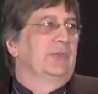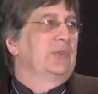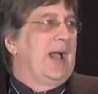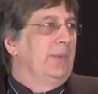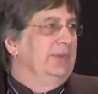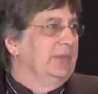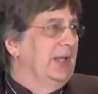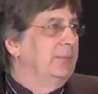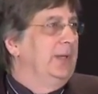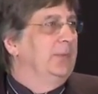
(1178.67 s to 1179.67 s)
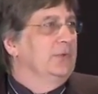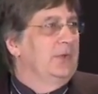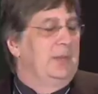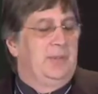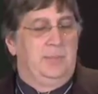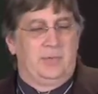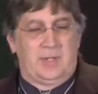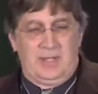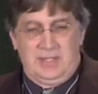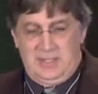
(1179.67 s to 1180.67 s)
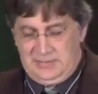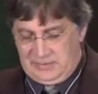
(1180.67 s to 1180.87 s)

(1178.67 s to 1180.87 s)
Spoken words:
So how we select people, train people, and all that kind of